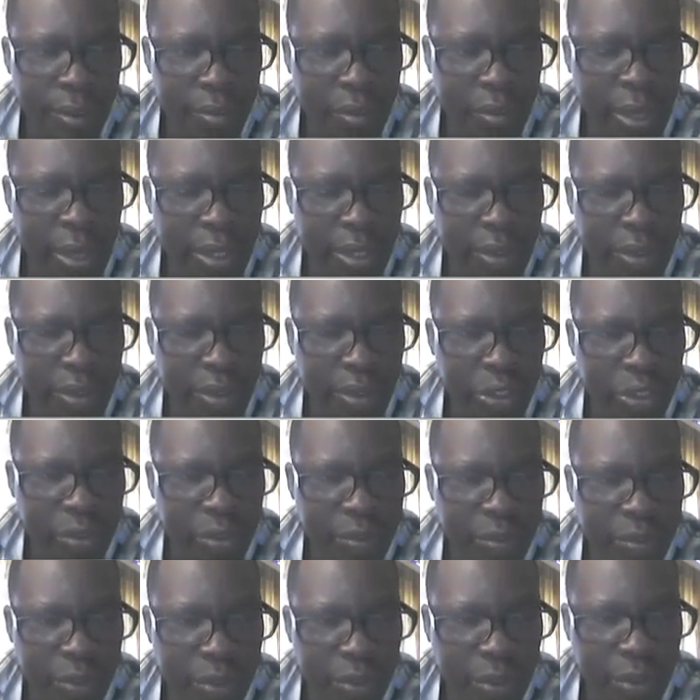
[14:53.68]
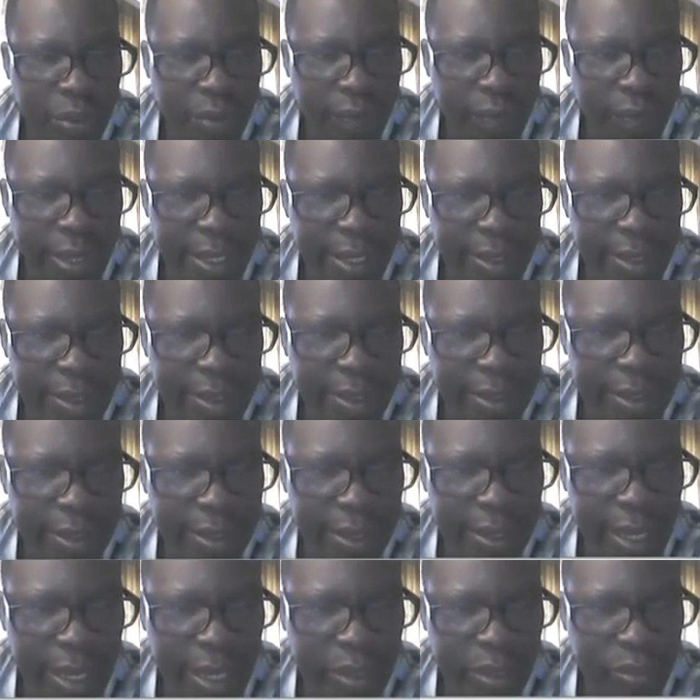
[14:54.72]
marginal distribution of
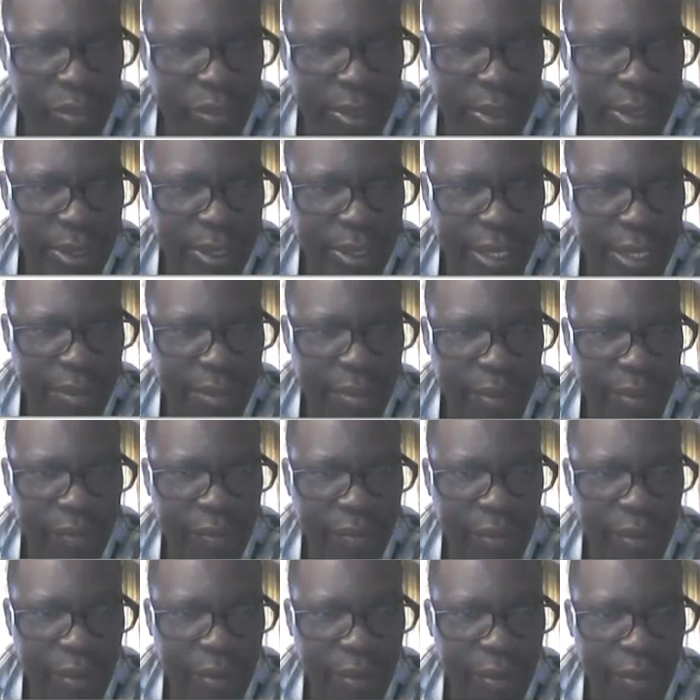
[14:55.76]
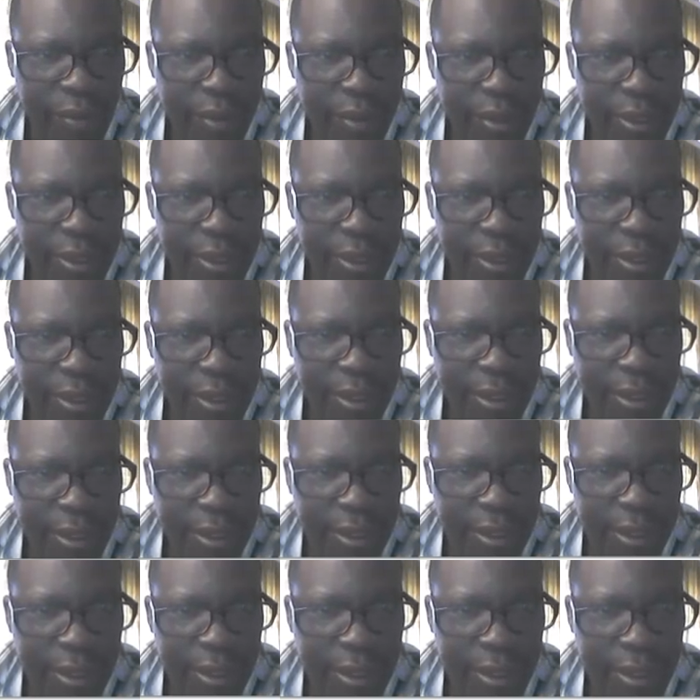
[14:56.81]
x, as we shared before,
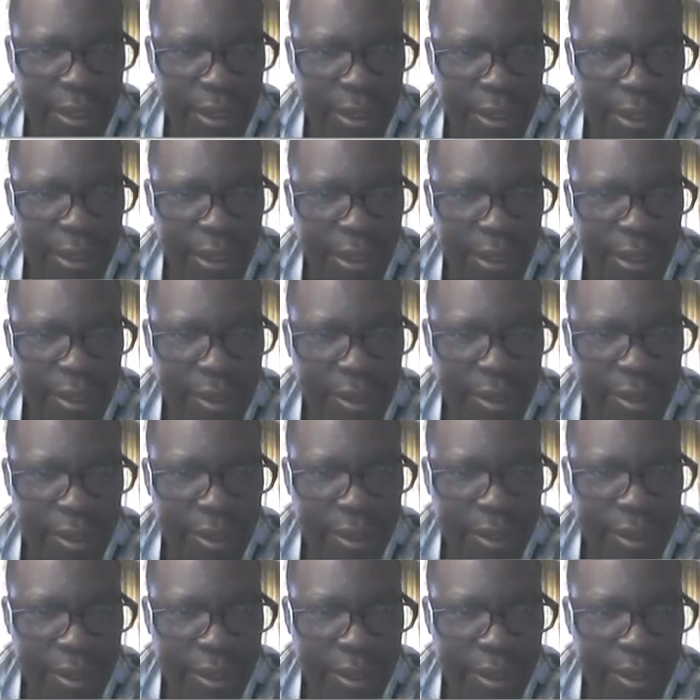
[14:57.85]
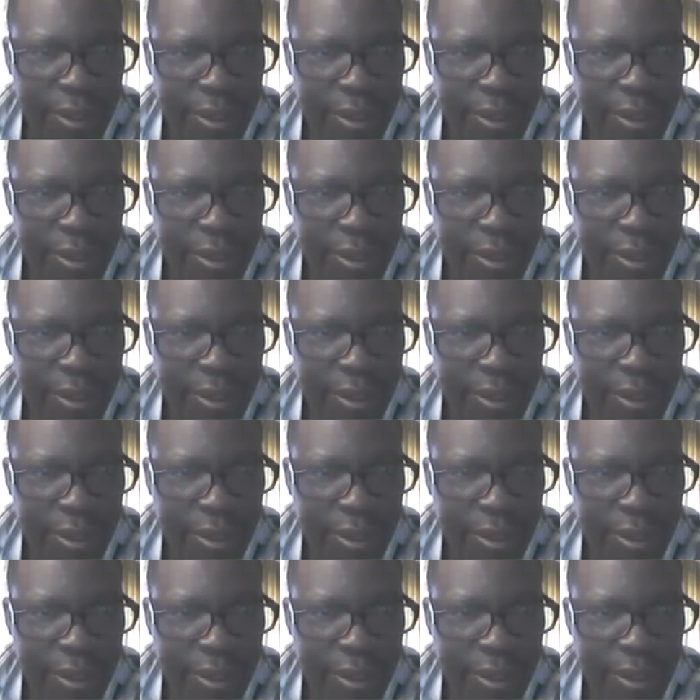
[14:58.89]
is